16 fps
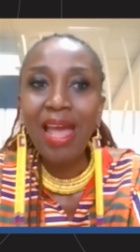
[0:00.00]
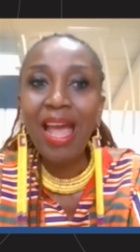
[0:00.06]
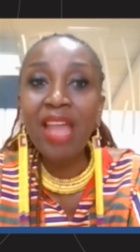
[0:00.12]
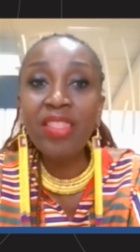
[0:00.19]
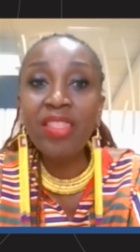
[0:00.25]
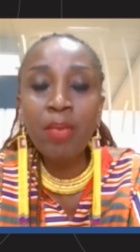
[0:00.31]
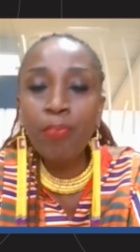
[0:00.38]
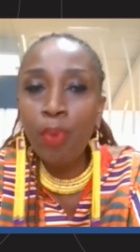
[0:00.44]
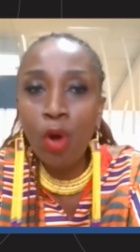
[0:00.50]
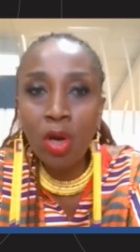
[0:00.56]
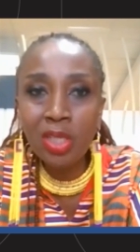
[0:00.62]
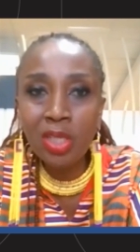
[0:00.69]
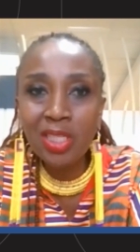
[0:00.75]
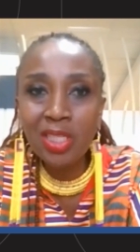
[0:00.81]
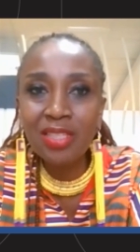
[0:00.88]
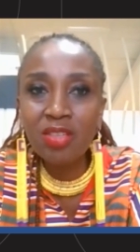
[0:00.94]
and the
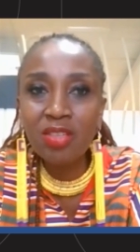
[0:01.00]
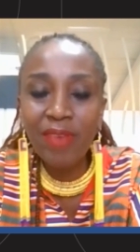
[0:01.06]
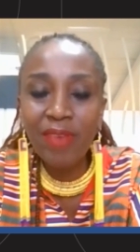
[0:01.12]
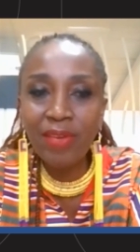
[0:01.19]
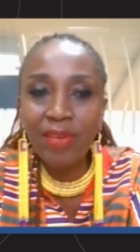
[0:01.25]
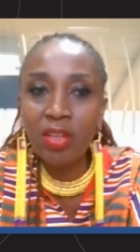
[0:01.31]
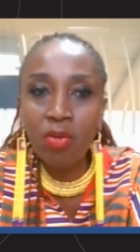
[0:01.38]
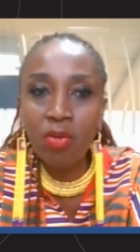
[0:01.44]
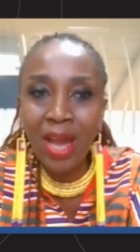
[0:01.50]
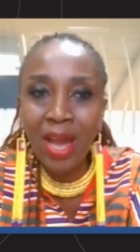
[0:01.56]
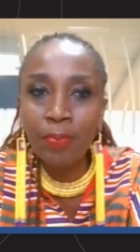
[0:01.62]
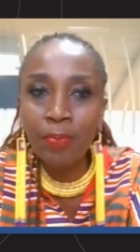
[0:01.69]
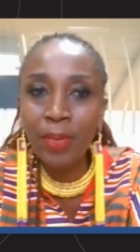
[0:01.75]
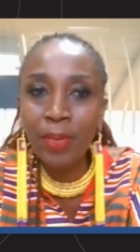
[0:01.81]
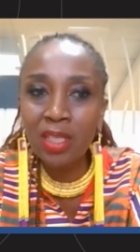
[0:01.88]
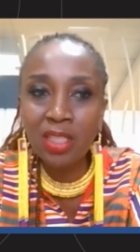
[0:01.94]
importance of having the
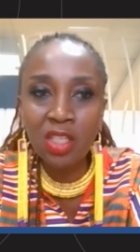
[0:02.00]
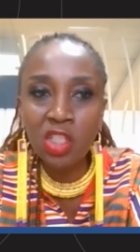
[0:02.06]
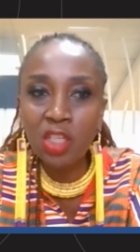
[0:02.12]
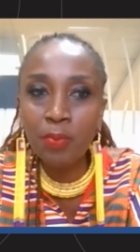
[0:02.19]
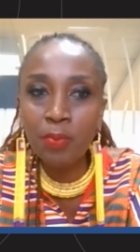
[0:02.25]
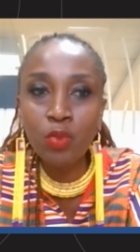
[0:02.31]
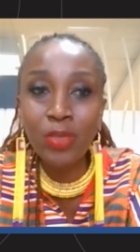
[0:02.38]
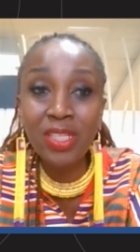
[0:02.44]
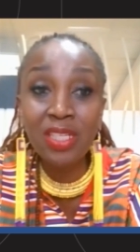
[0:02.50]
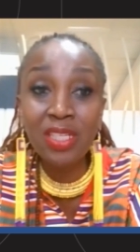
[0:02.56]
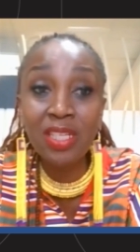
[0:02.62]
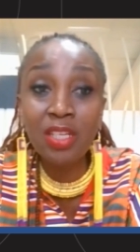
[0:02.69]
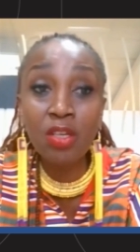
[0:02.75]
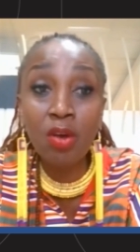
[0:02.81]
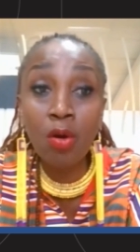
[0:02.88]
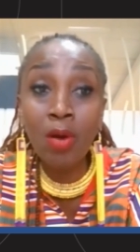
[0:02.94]
right partnerships. We
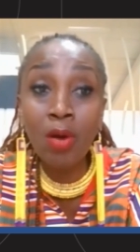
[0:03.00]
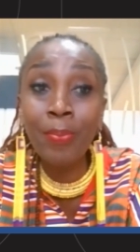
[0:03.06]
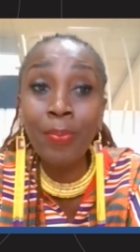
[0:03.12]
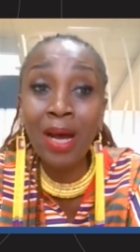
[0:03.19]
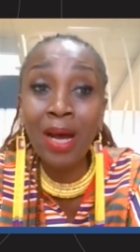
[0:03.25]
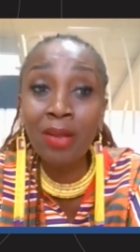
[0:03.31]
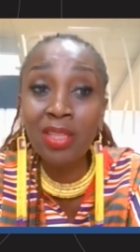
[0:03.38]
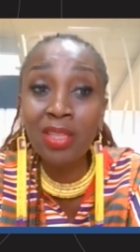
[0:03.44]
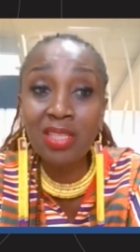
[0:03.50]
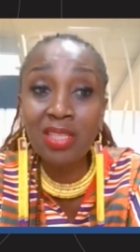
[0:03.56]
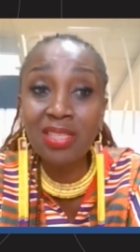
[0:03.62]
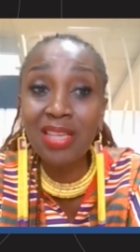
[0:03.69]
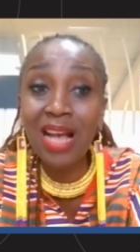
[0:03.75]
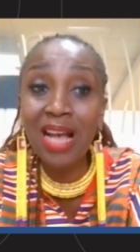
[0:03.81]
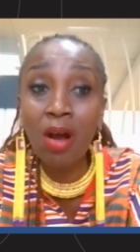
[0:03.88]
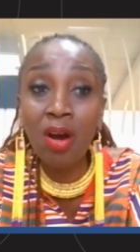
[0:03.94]
didn't go about this
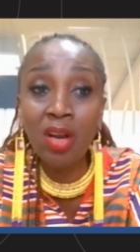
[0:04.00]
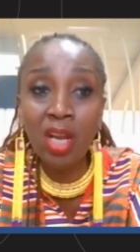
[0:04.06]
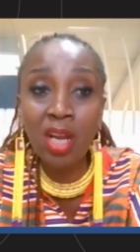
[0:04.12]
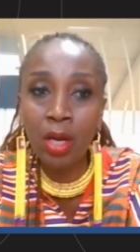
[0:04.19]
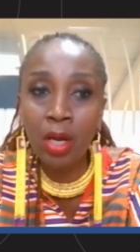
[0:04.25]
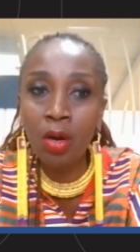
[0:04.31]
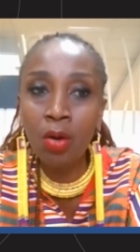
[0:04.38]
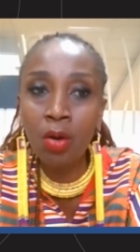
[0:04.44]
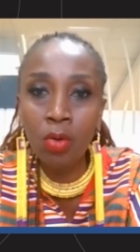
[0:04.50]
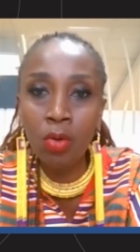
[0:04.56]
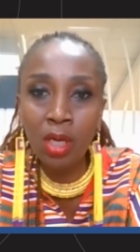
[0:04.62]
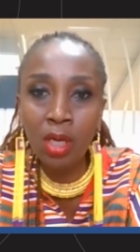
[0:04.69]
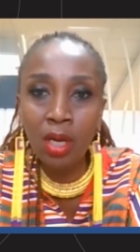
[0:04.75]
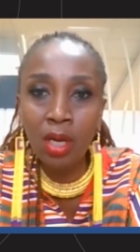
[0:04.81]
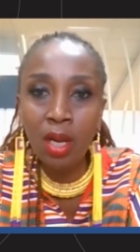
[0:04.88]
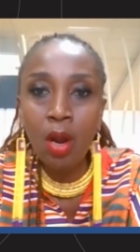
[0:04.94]
on our own.